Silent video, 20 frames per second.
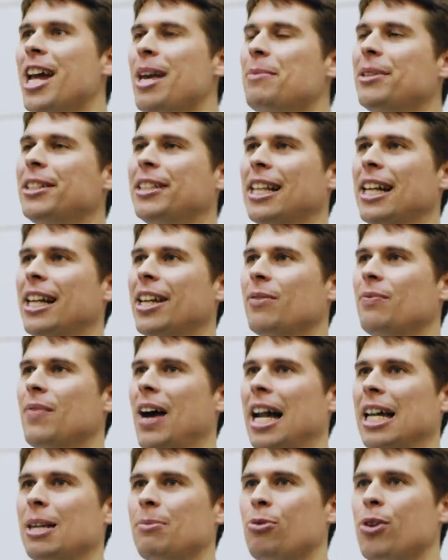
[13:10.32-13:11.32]
name in Silicon
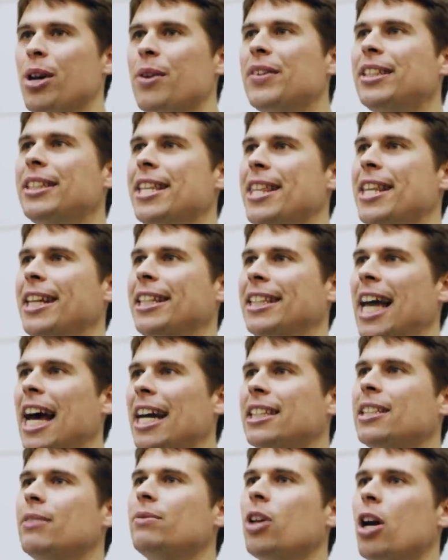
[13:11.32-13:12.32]
Valley, previously the
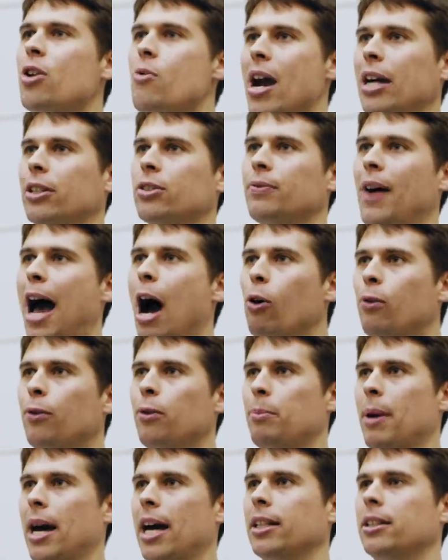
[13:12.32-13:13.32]
executive director of
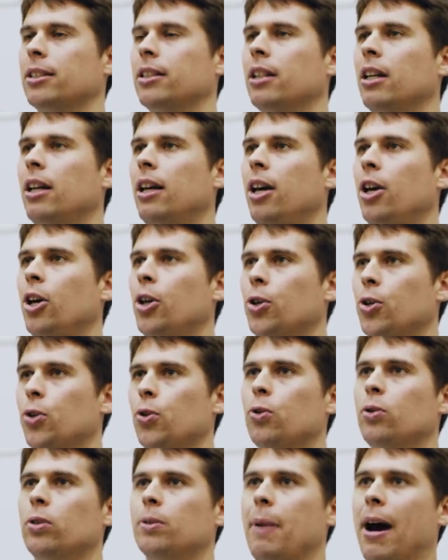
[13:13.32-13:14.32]
Alphabet,
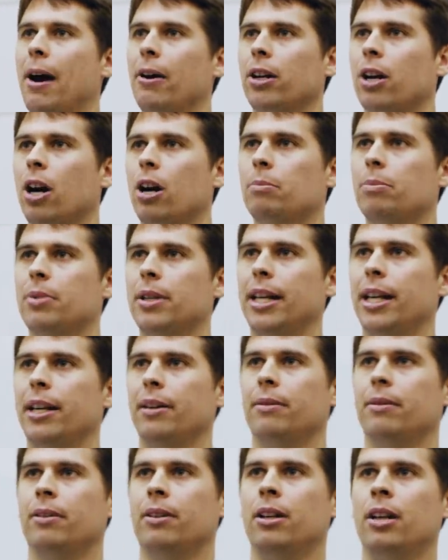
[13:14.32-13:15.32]
Google's parent
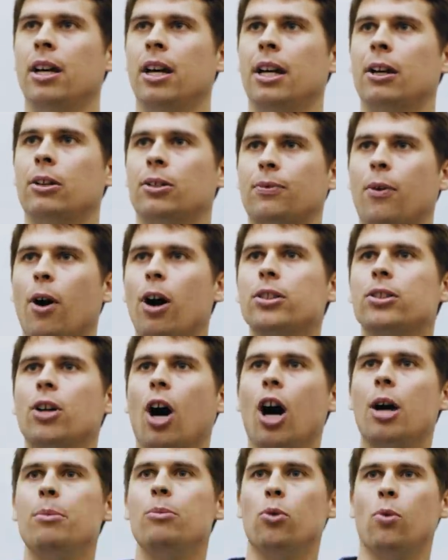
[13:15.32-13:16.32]
company. Now, as far as
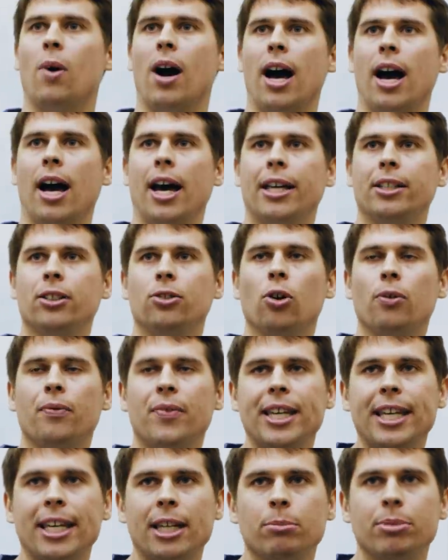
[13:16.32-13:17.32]
I'm aware, he's not
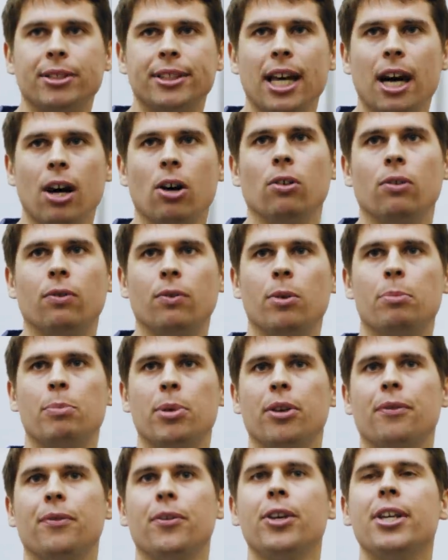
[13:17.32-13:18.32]
vegan himself,
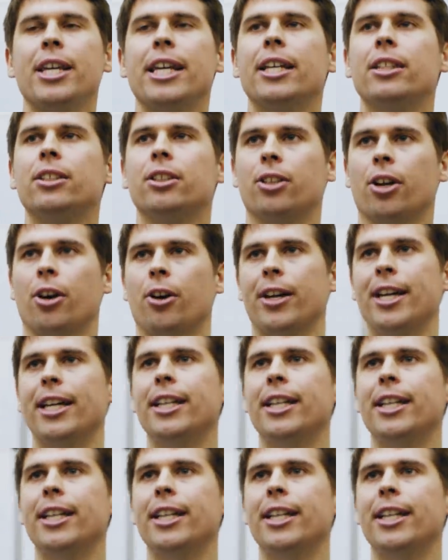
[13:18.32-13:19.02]
but a few years ago